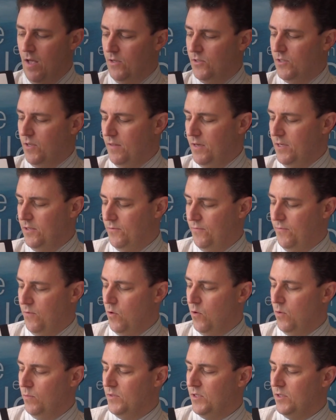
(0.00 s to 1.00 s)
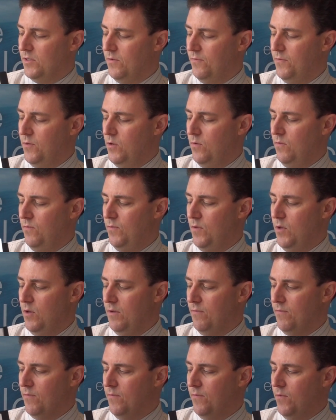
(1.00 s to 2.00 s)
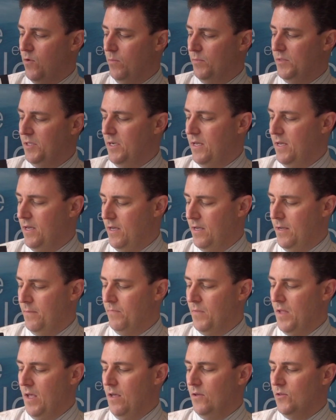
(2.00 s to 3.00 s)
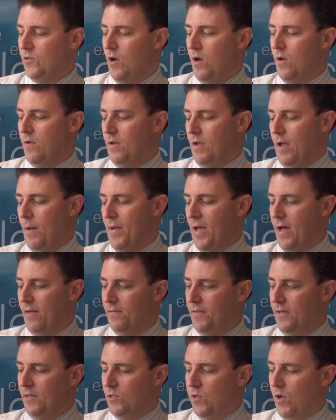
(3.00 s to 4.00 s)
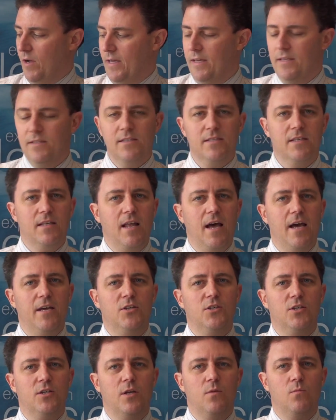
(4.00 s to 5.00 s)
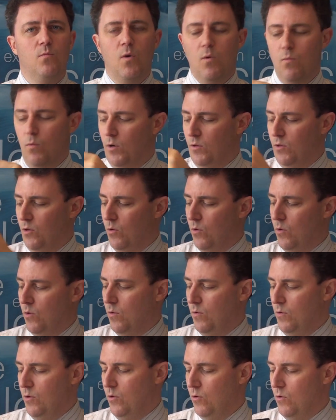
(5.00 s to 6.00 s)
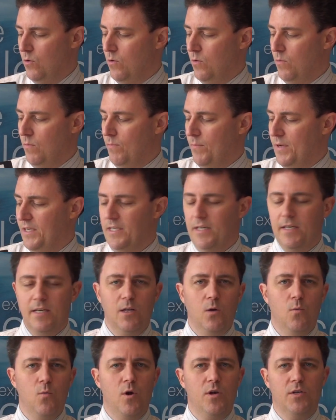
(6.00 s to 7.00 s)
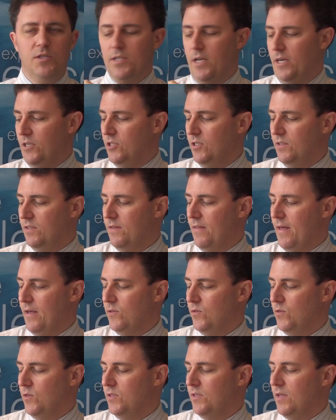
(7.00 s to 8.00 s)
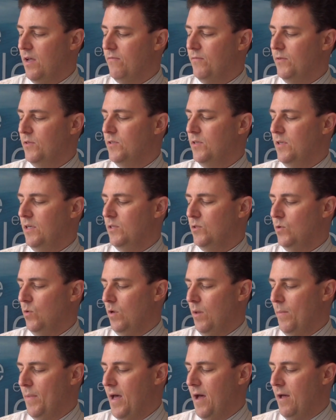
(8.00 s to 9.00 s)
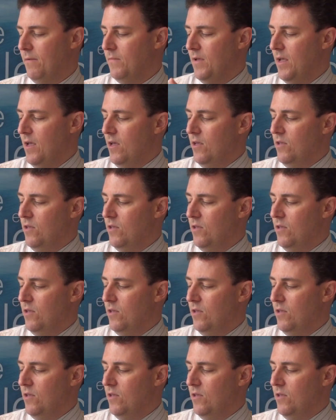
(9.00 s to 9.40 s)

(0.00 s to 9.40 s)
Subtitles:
So these forms, there's a few different forms in here. So about things like installation and what your particular workstations and that sort of stuff is all about.